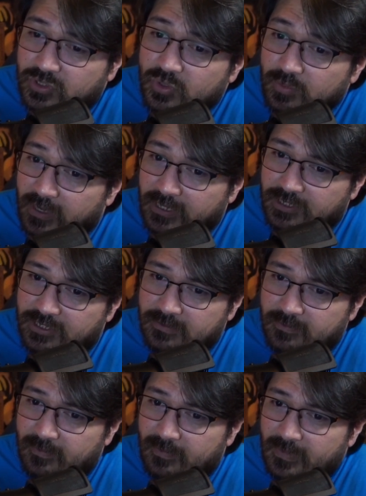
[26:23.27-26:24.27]
too much.
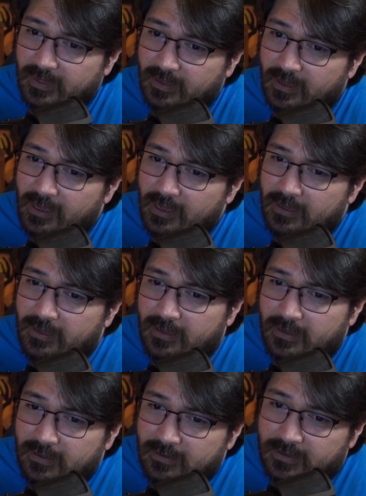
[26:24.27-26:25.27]

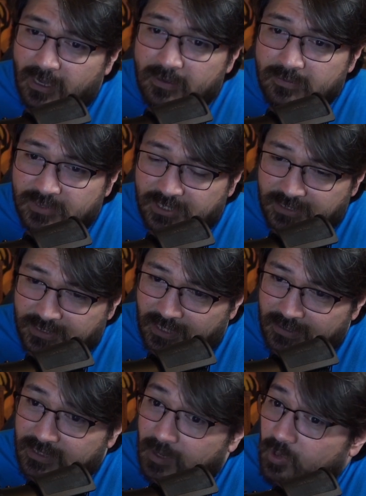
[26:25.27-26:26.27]
Come, she
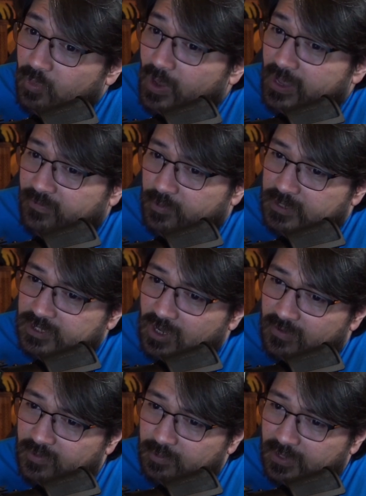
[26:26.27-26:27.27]
said, come away from this
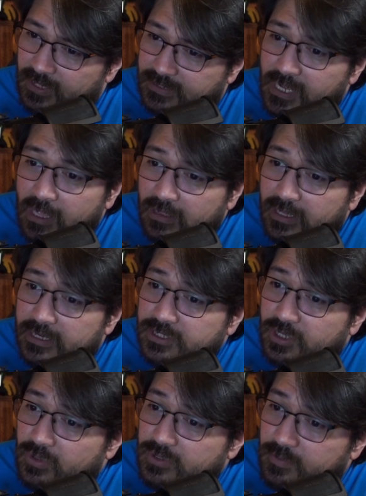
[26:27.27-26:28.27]
awful place. Let us
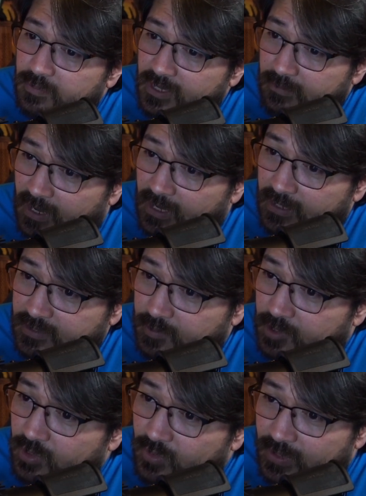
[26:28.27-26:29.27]
go to meet my
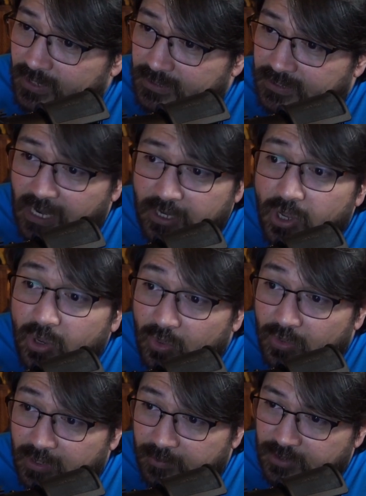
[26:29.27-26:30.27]
husband, who is, I
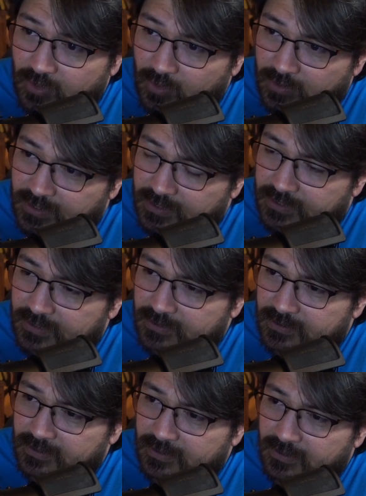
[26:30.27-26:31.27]
know, coming towards us.
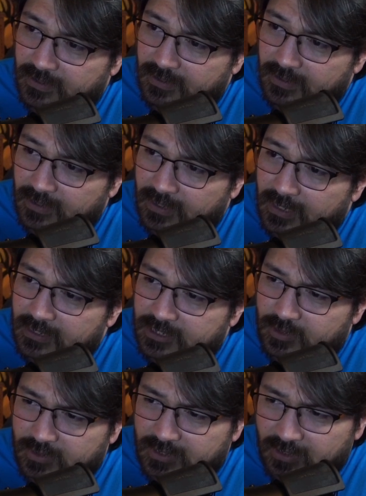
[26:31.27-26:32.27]

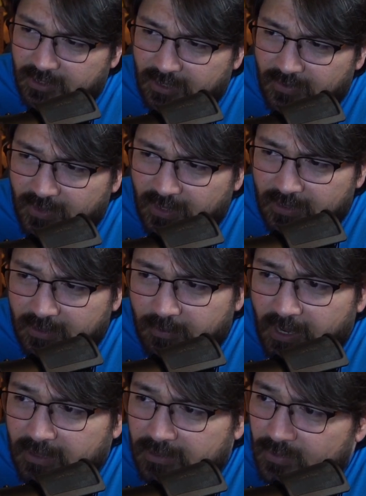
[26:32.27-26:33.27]
She was looking thin and
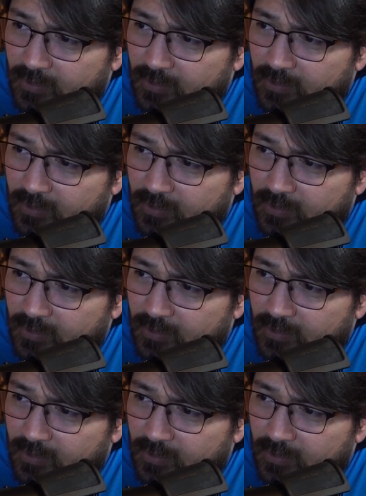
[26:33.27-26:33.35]
pale and